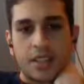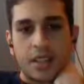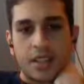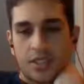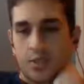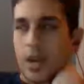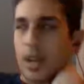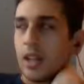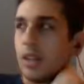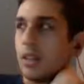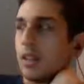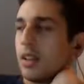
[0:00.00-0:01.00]
as
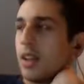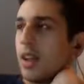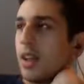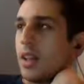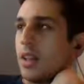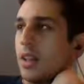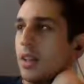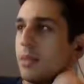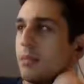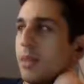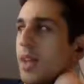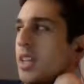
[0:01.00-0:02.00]
well.
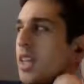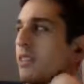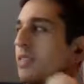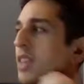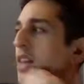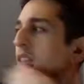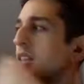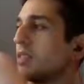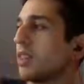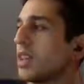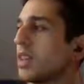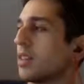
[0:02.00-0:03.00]
Ben gave the idea of
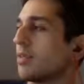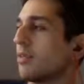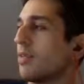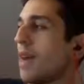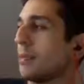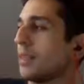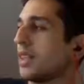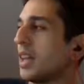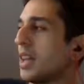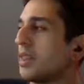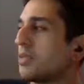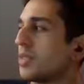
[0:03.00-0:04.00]
like family
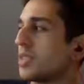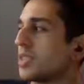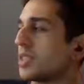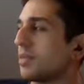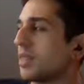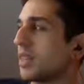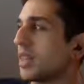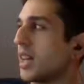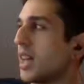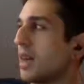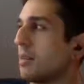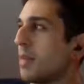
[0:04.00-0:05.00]
life and stuff like that.
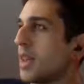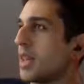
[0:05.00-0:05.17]
I might